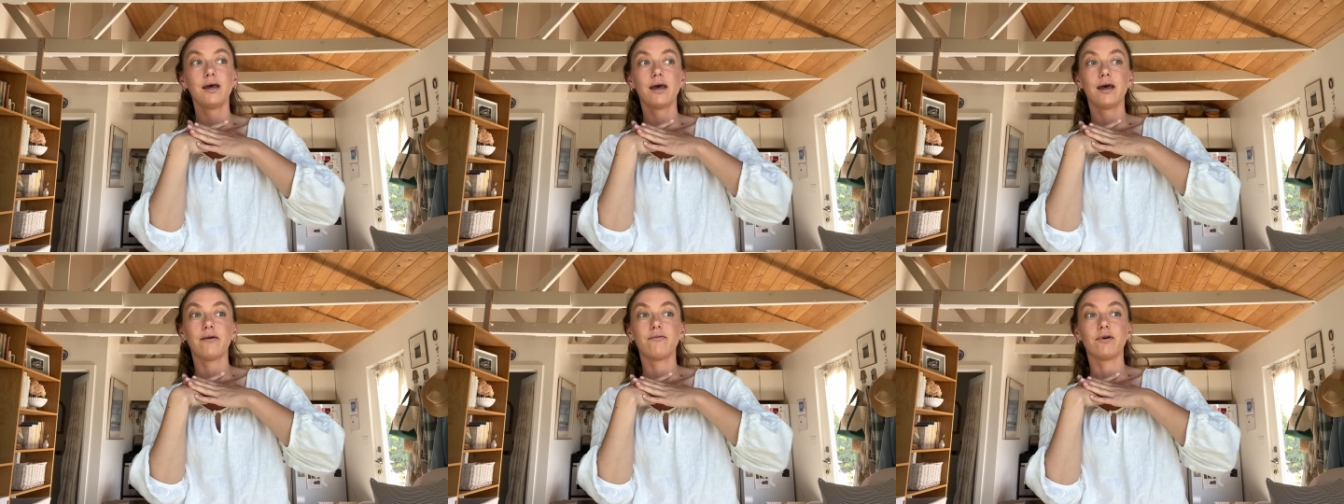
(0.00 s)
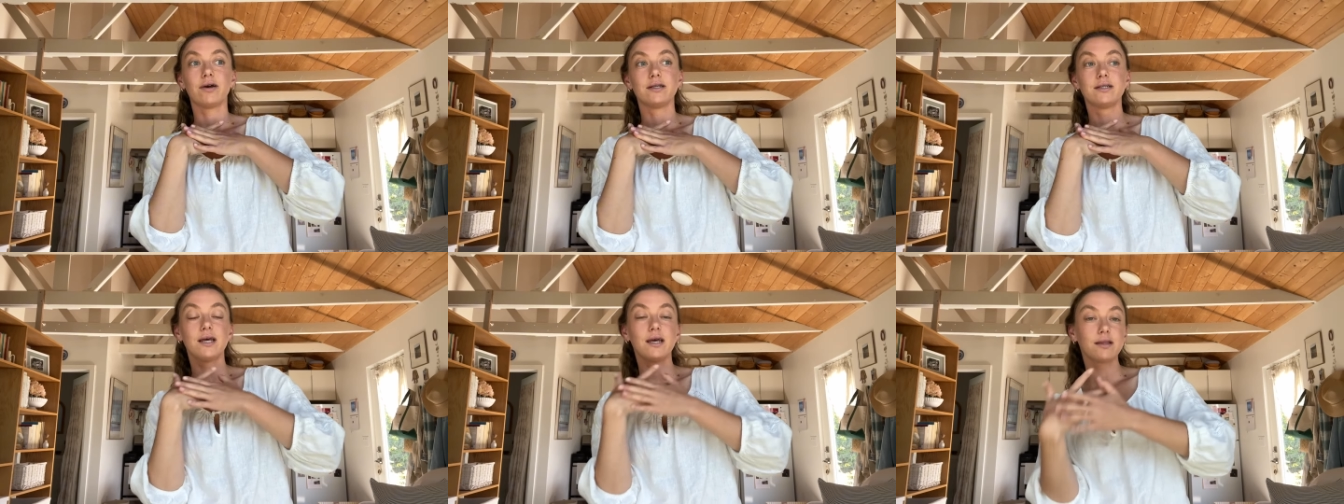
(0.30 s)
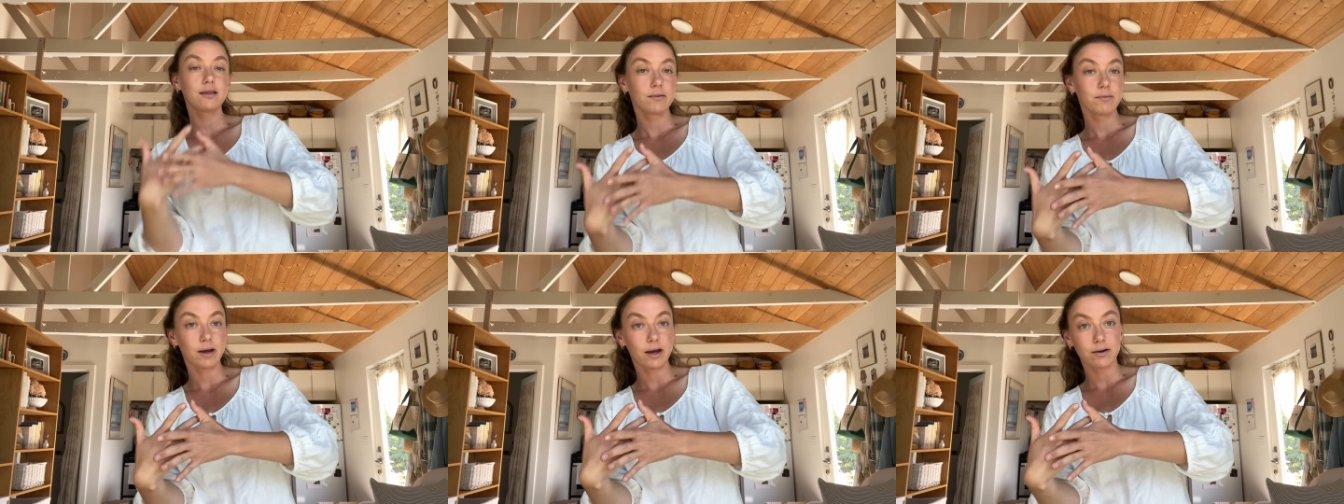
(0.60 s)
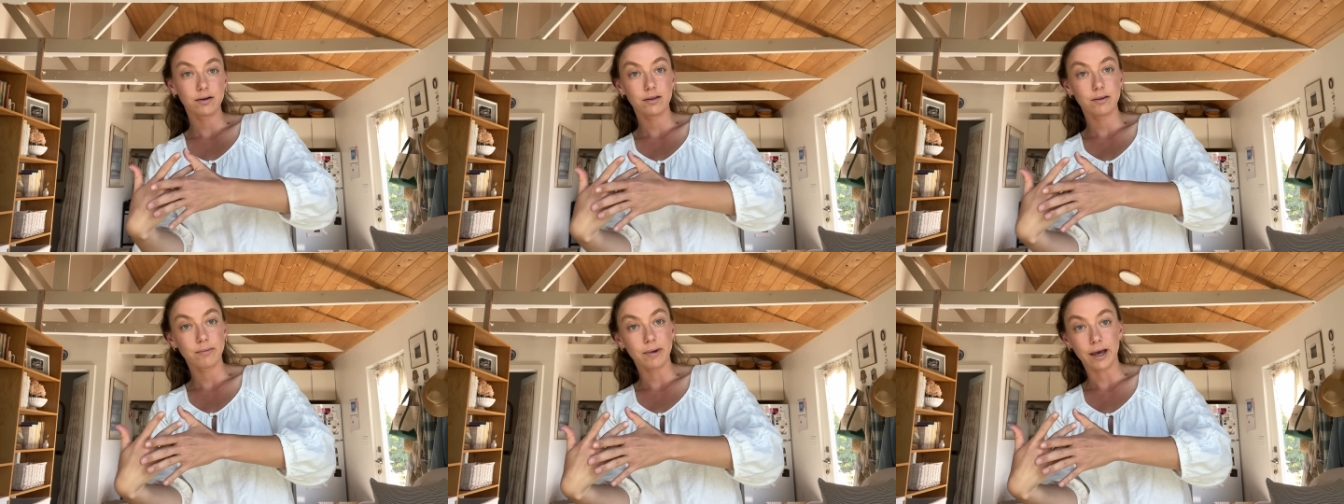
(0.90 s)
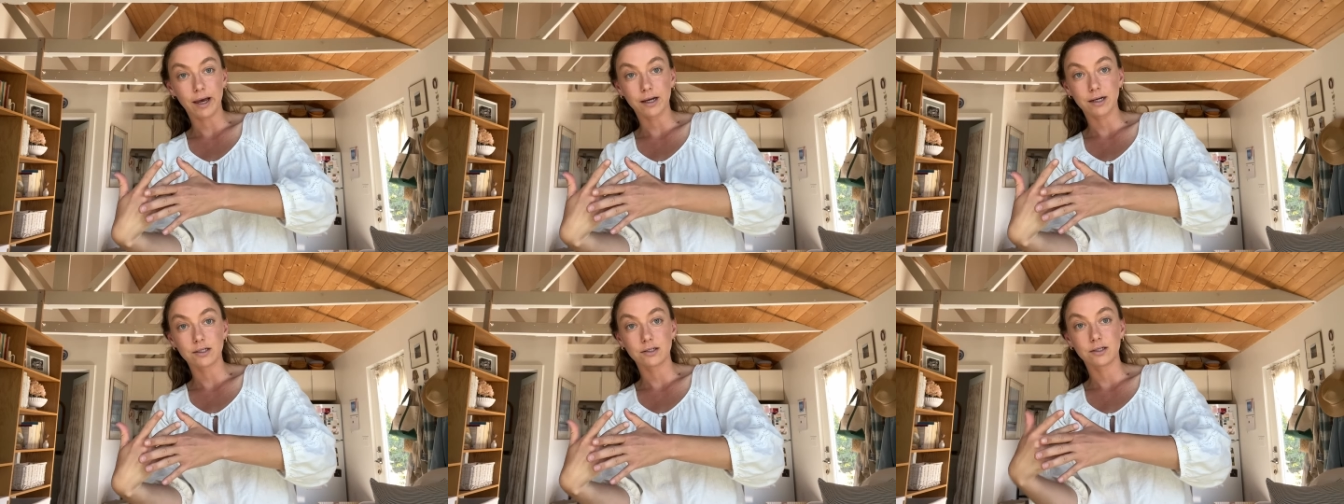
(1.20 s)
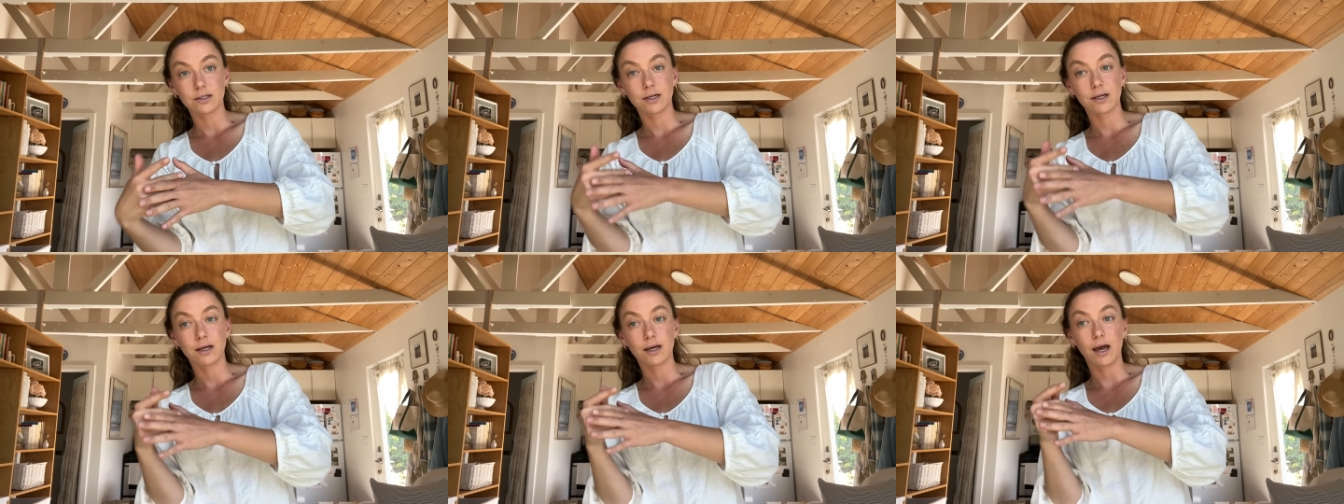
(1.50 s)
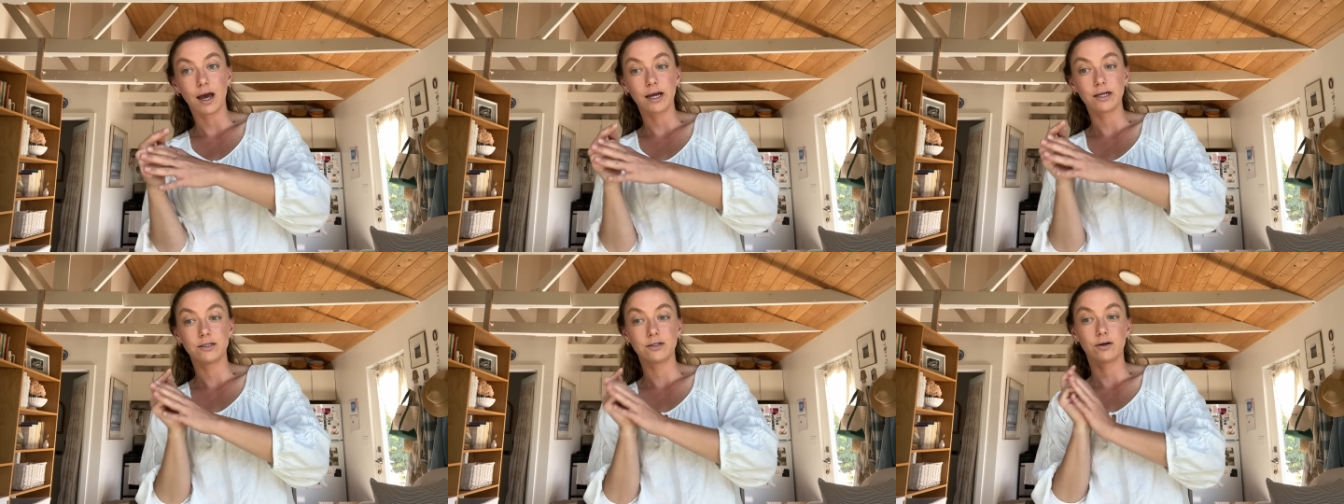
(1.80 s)
if I take them out of the packaging,
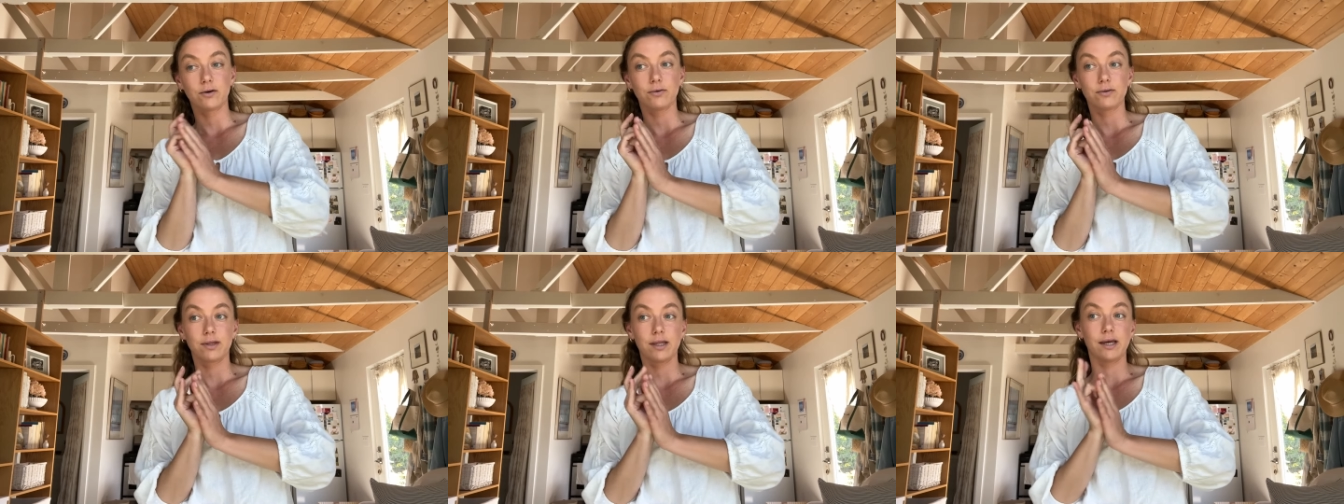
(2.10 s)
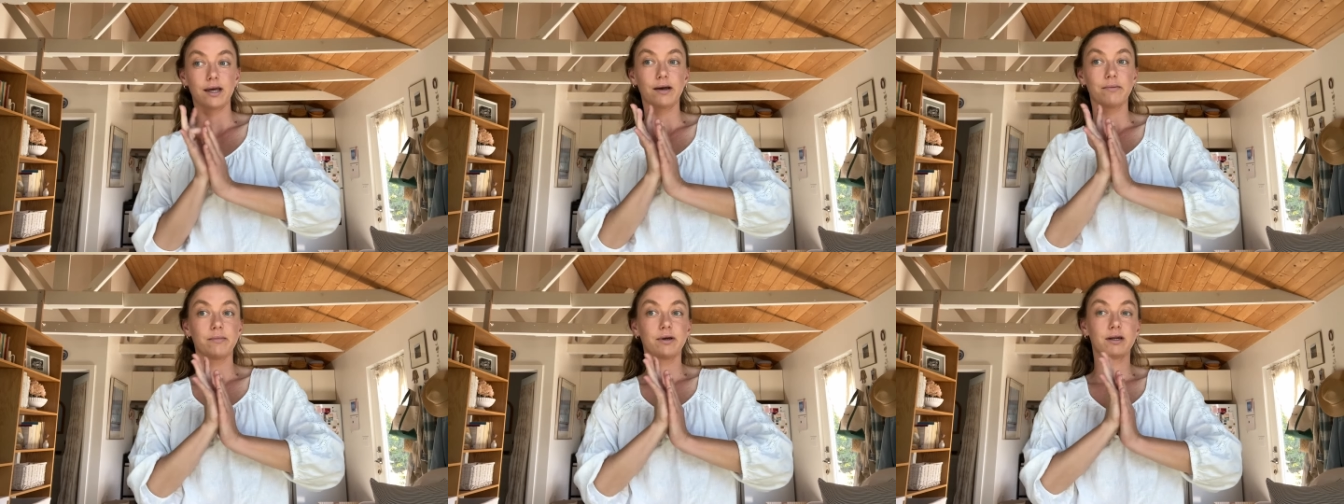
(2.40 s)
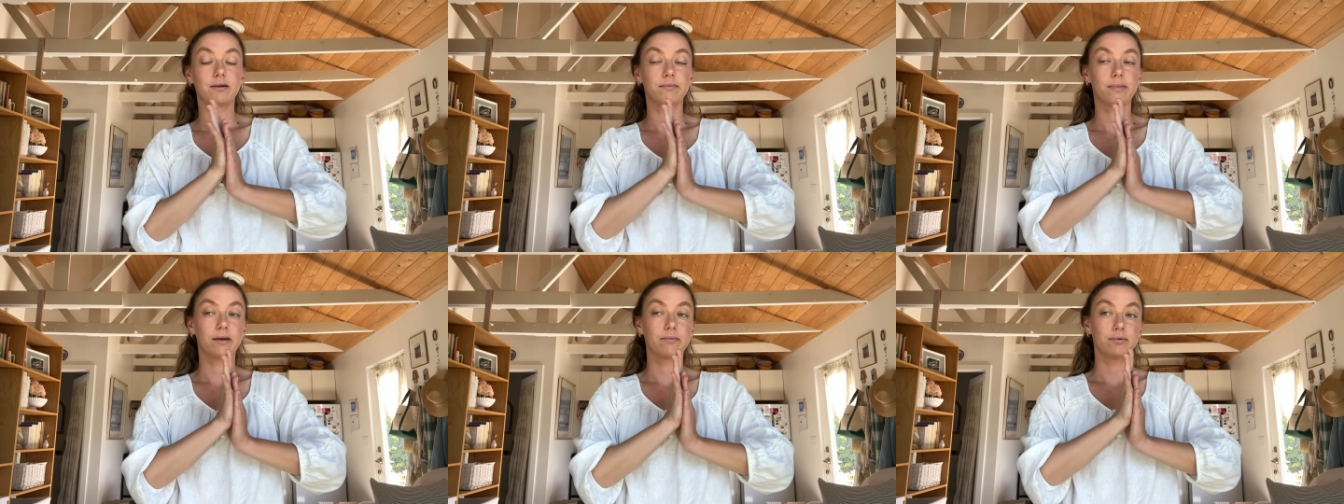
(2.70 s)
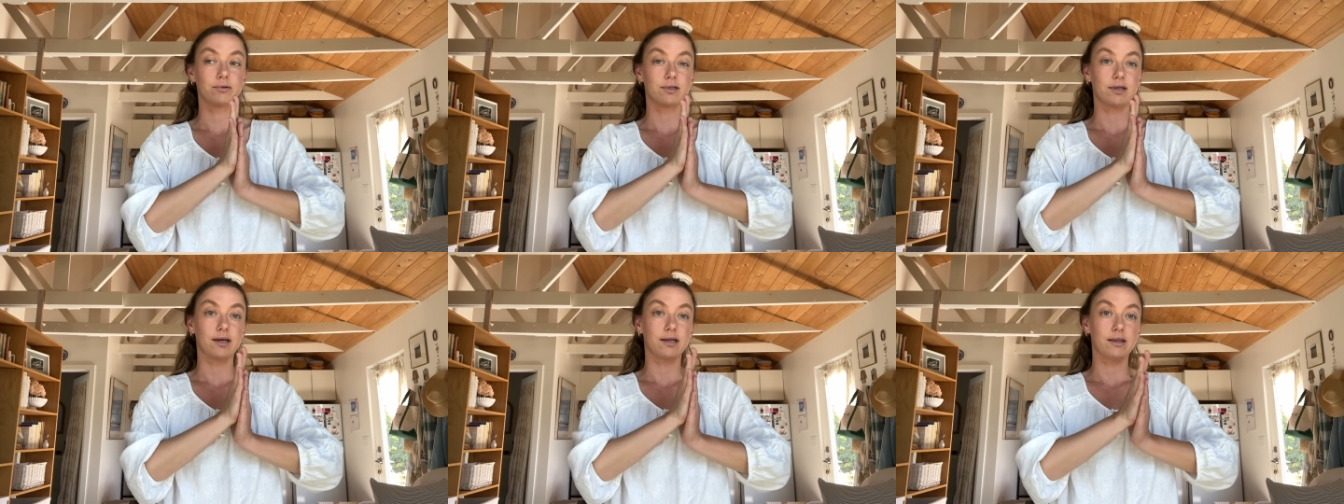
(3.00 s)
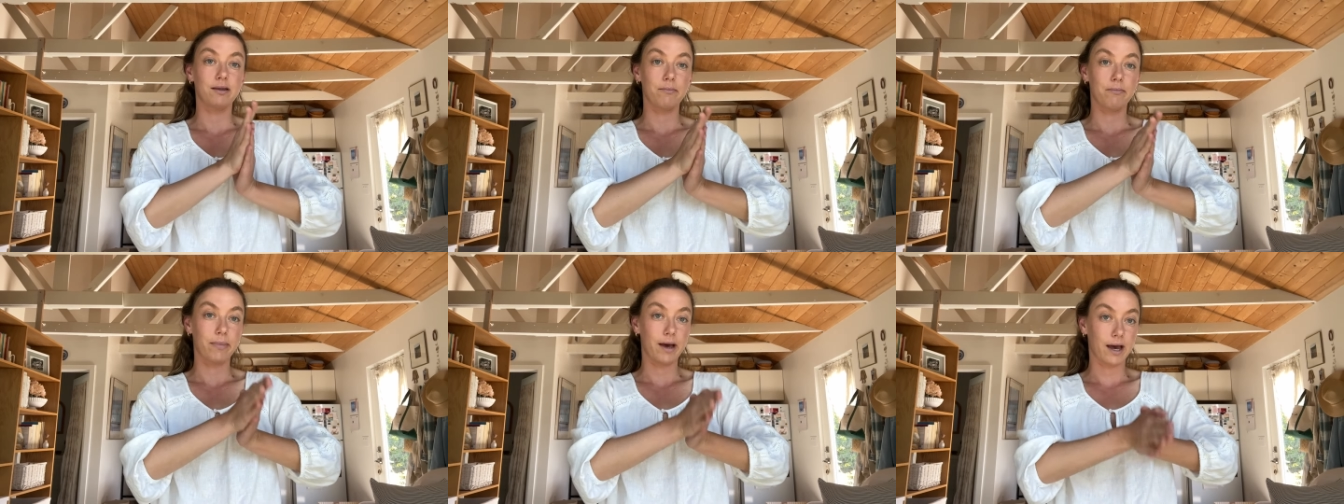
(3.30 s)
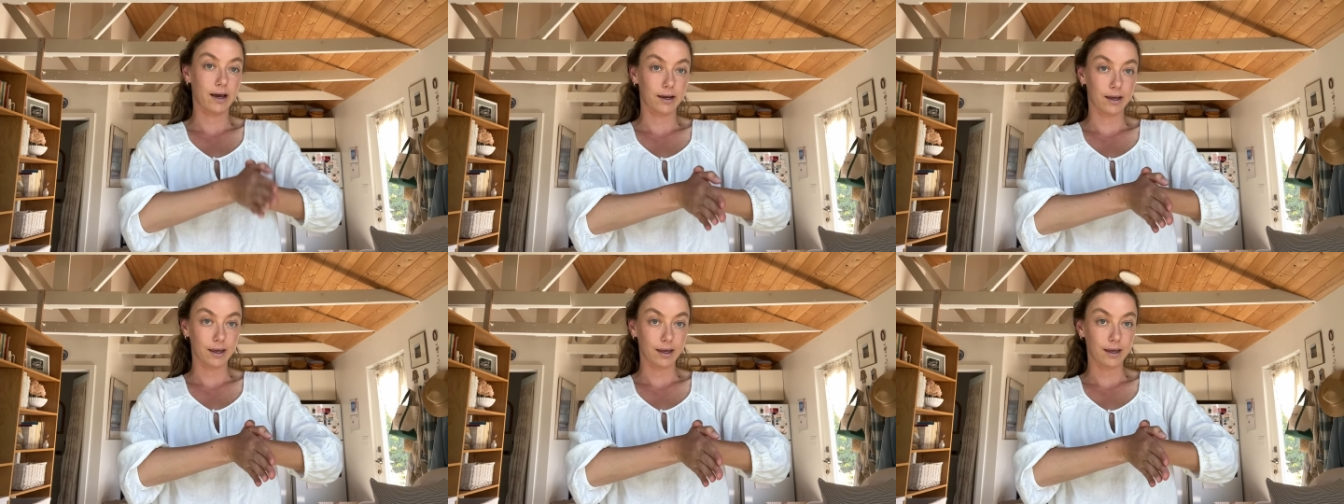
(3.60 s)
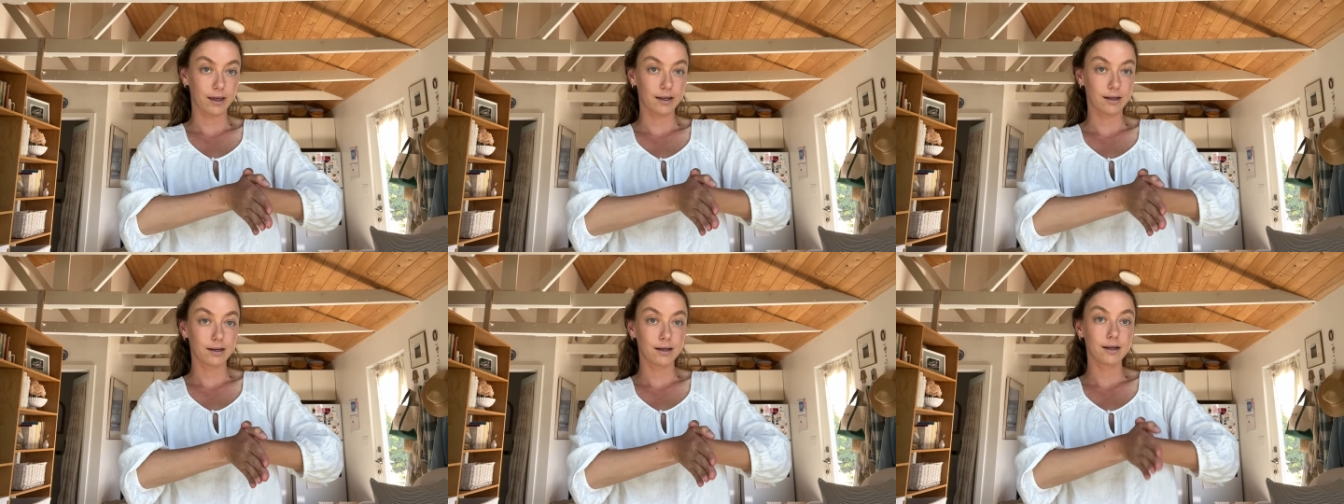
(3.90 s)
I don't think I'm going to be able to get them back
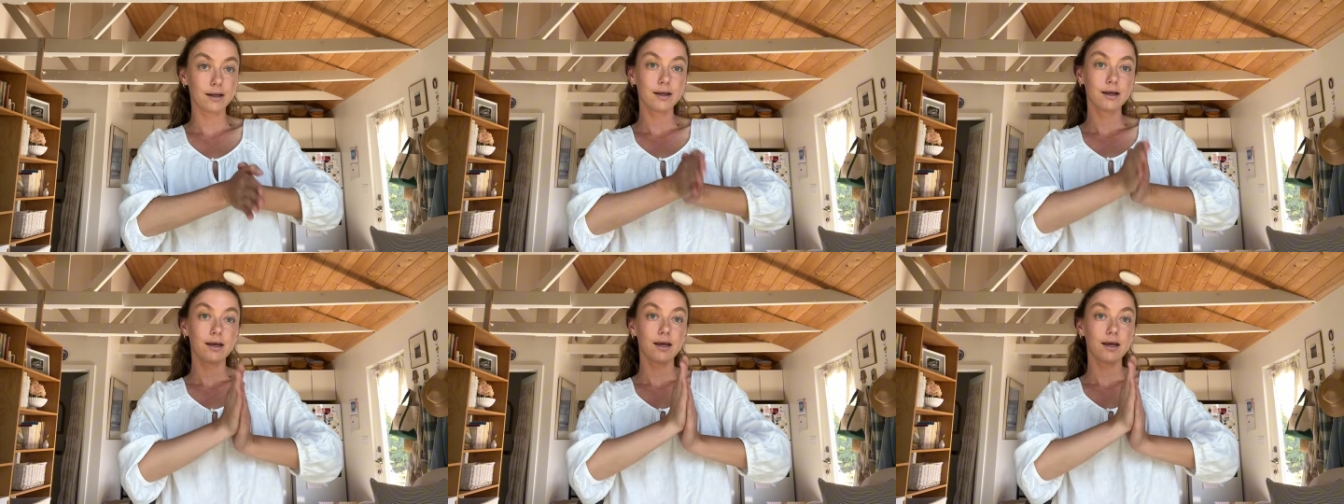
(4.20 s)
in,